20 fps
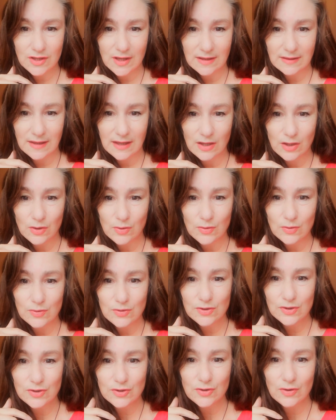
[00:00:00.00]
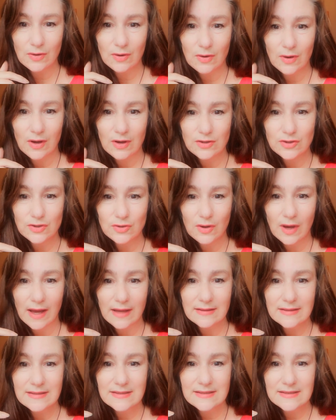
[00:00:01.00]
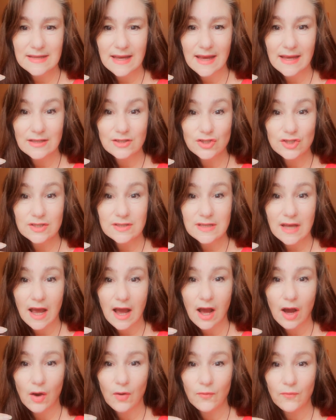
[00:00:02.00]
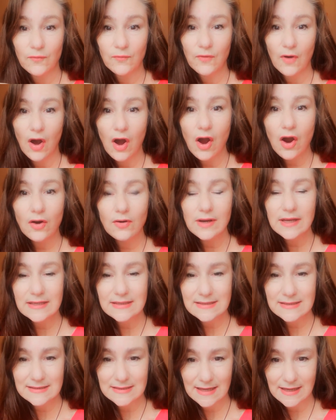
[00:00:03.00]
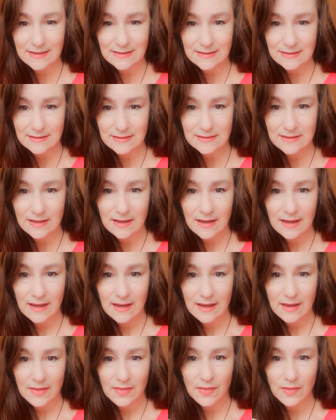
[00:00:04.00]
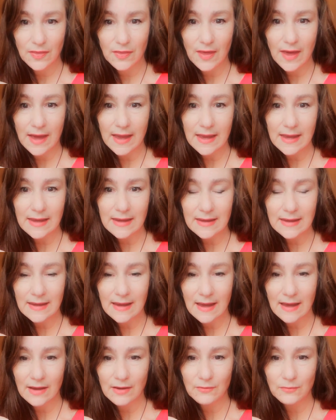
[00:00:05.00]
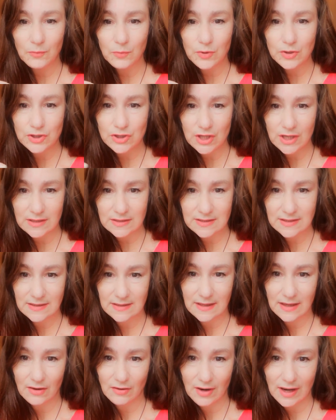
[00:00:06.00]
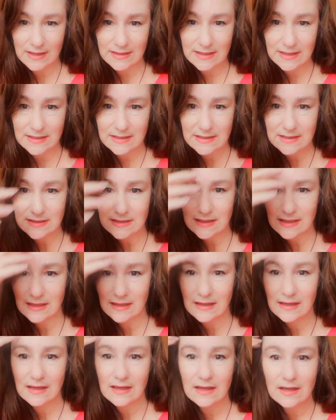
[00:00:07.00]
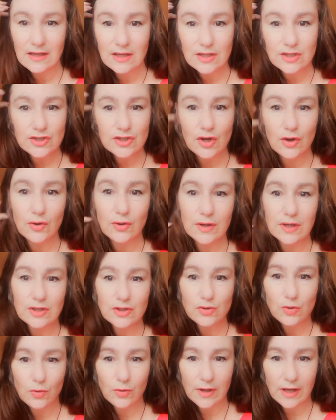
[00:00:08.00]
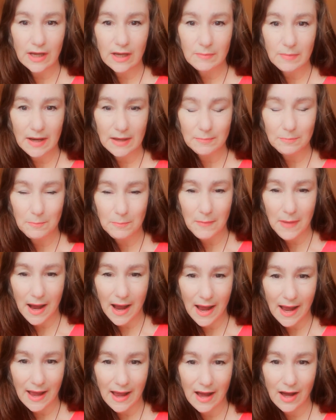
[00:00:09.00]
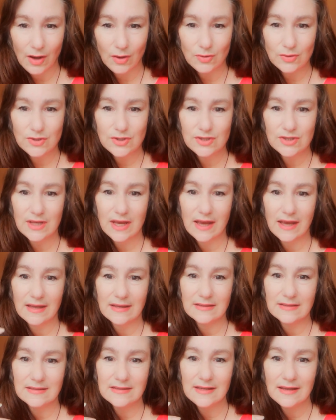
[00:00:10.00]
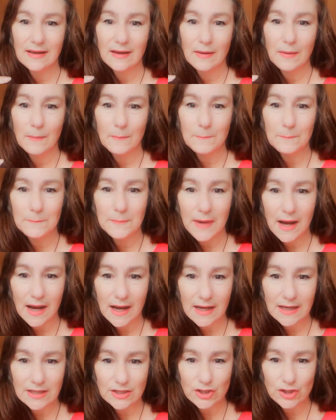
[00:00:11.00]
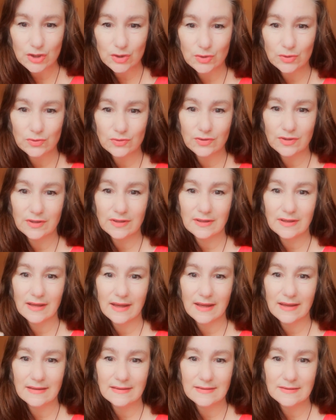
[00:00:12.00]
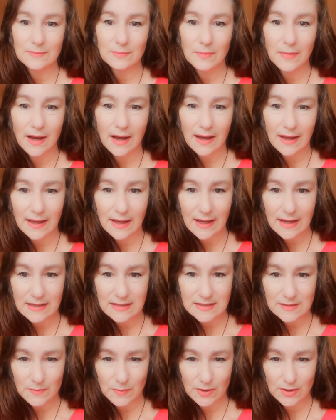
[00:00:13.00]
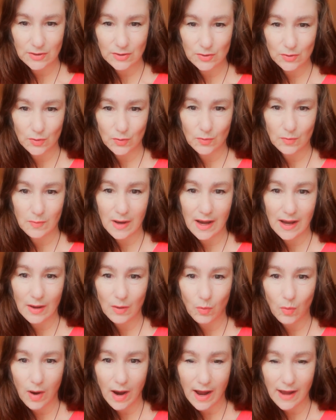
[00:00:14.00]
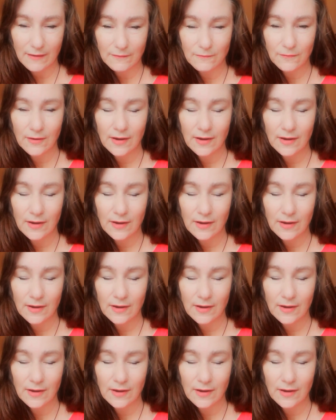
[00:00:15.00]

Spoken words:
that they use to understand just how far extended they have projected their identity. So in talking about my house and my children and my husband or my wife,